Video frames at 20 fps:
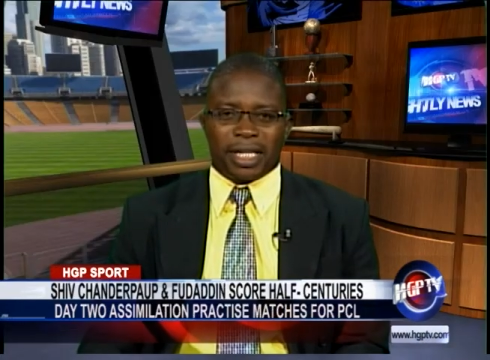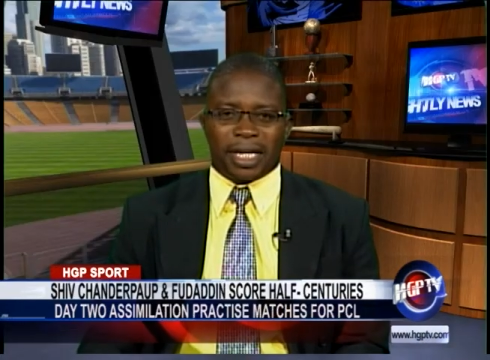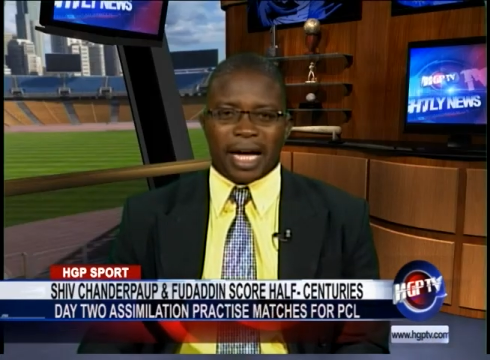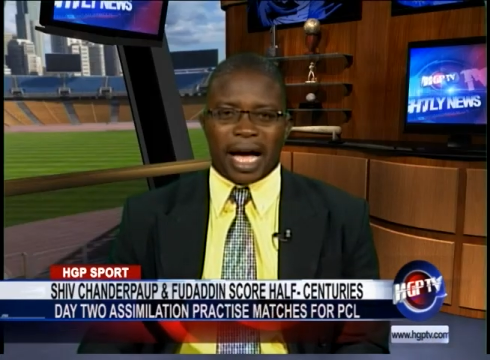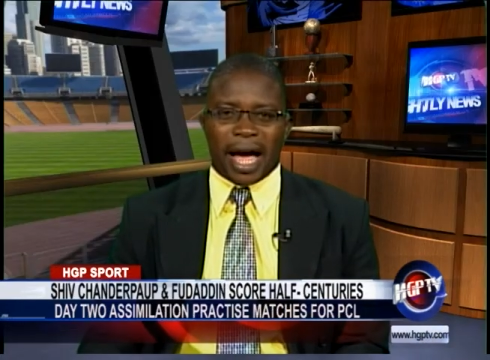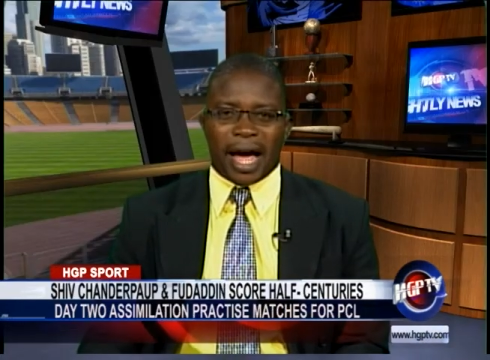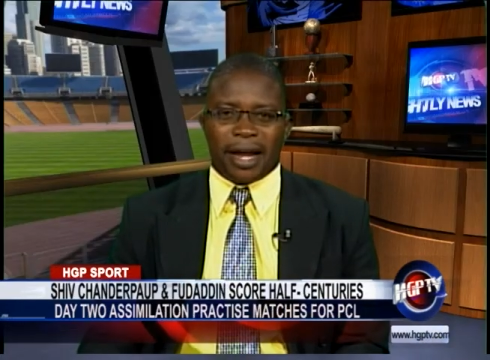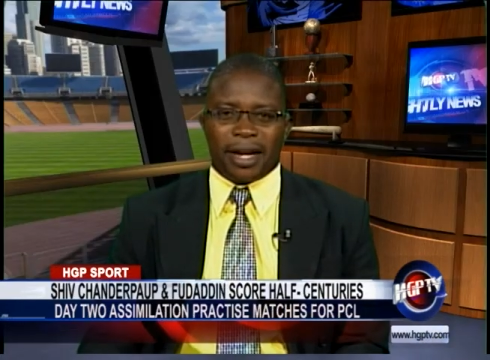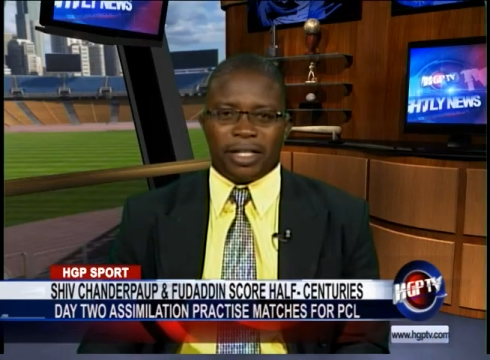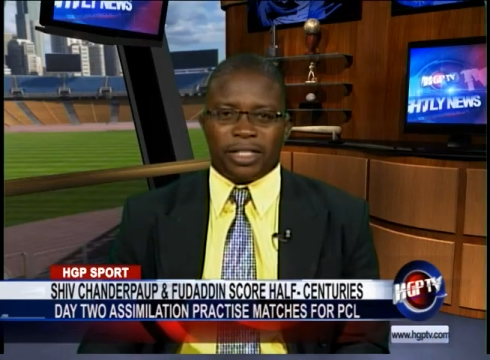
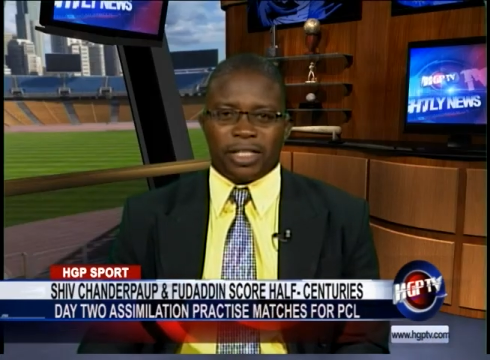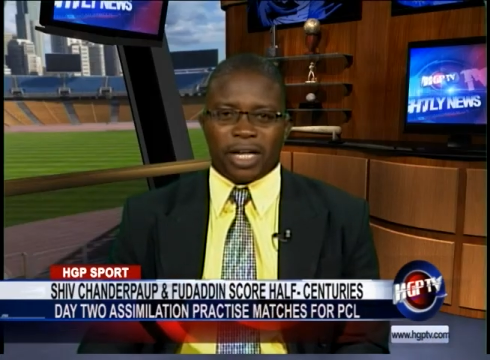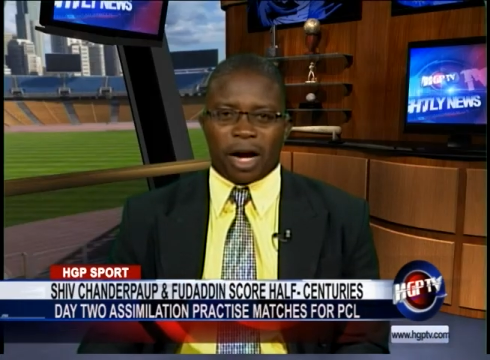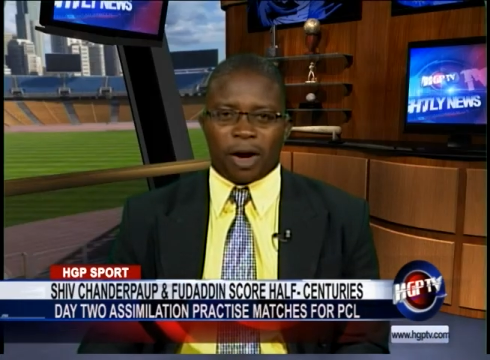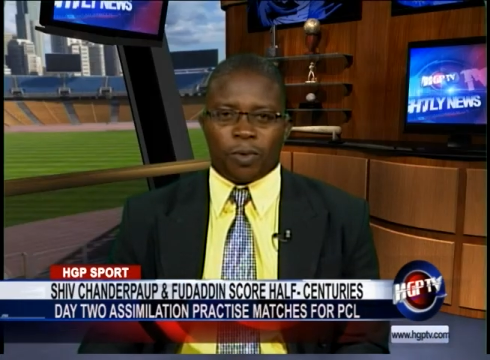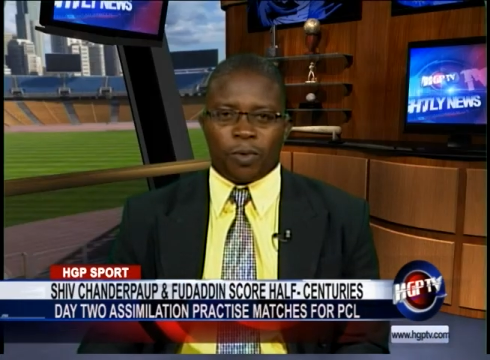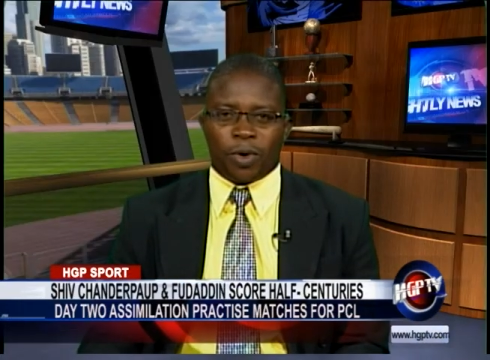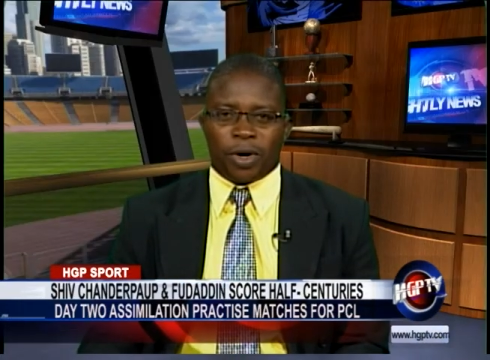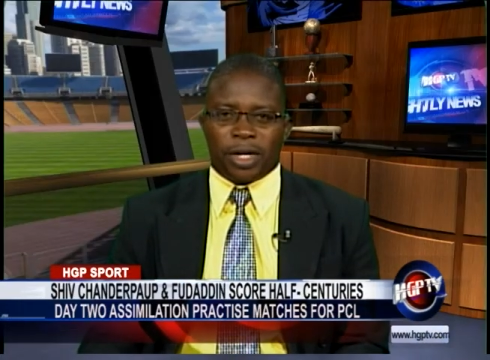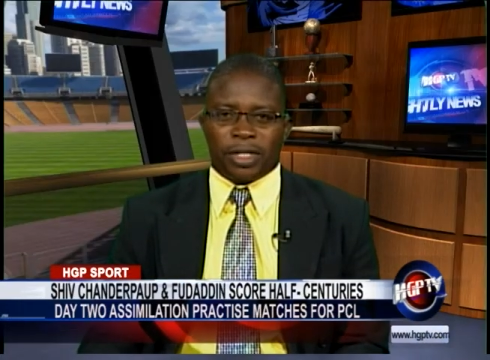Guyana
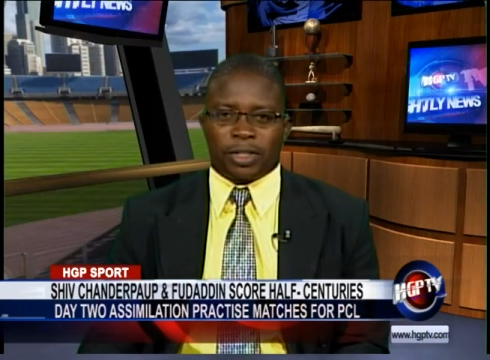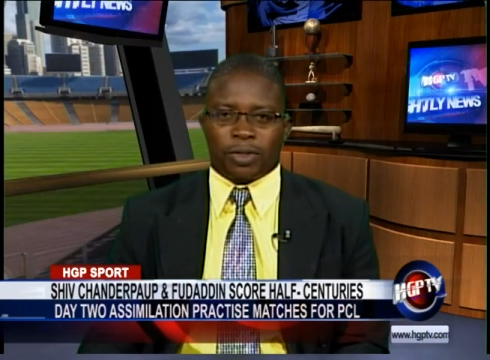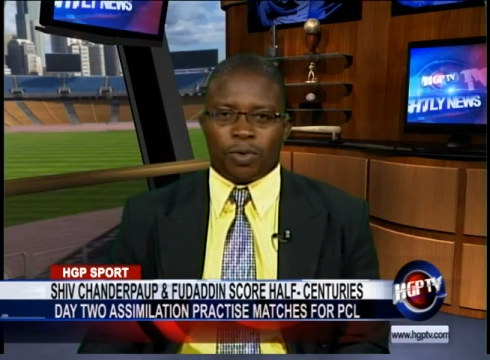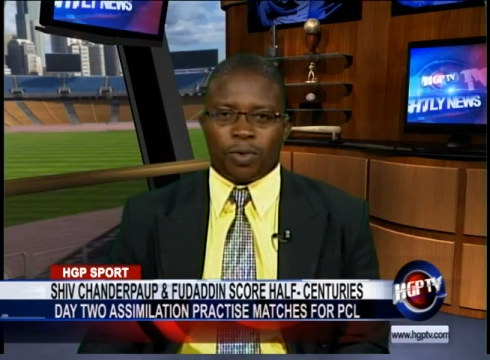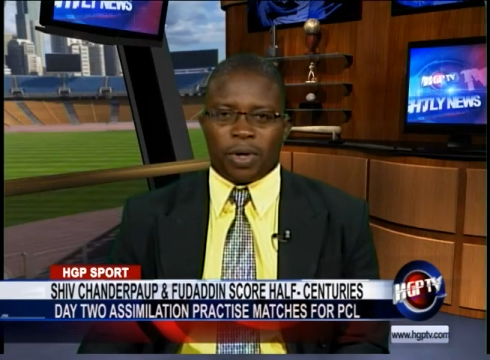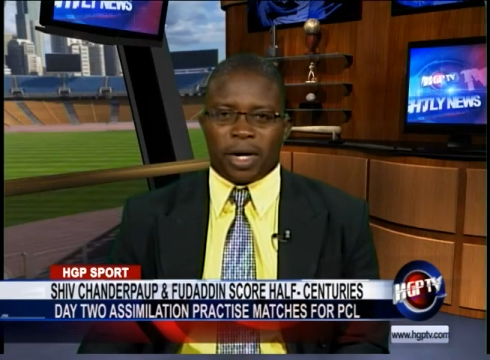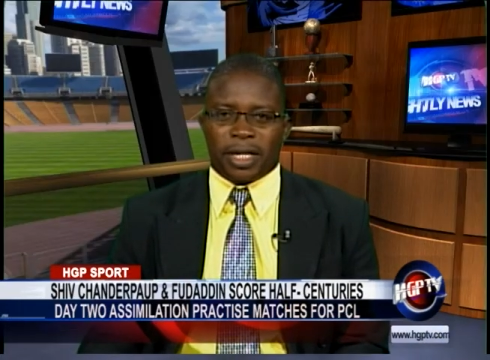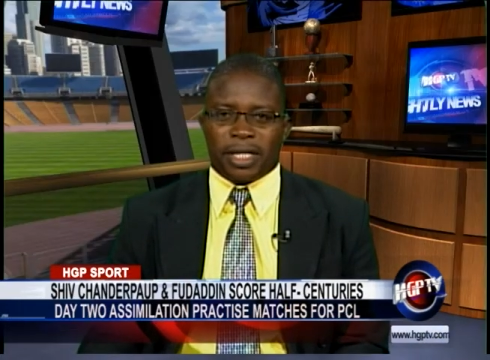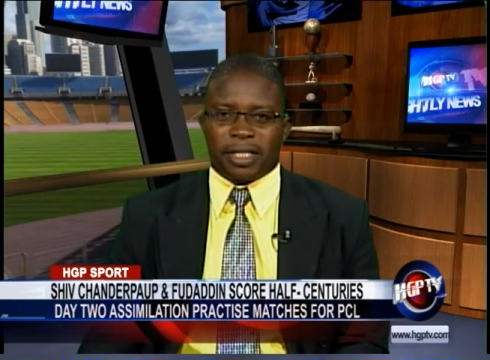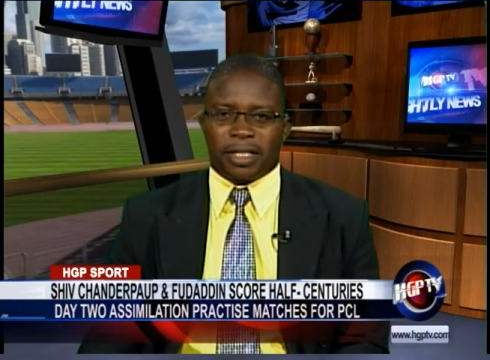Jaguars
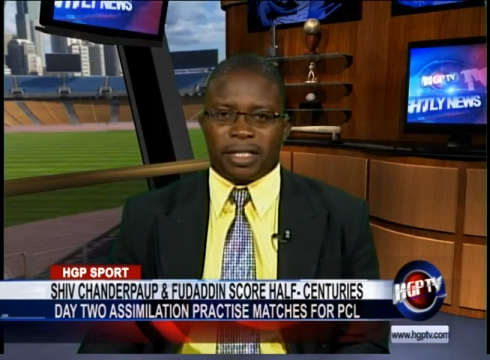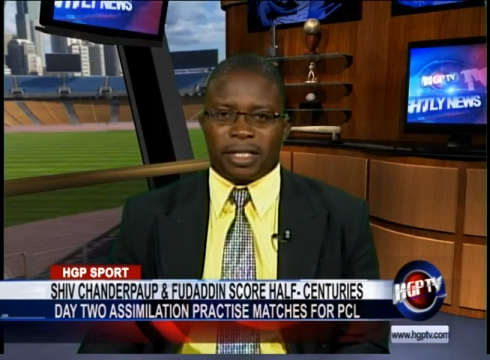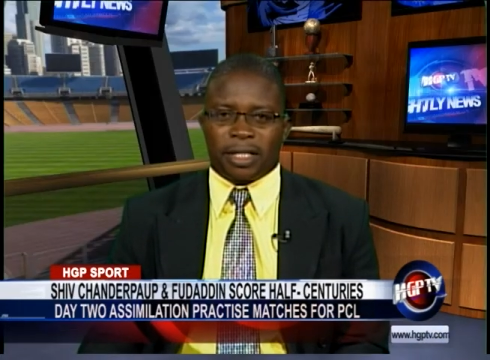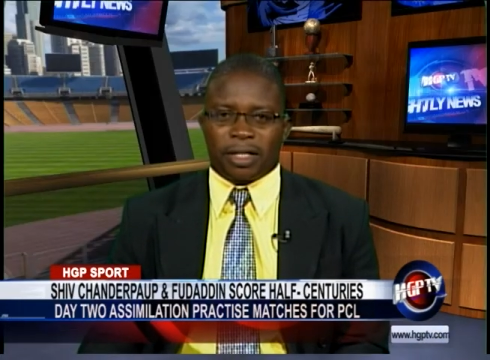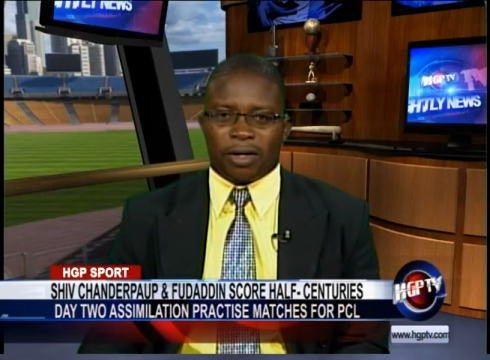squad is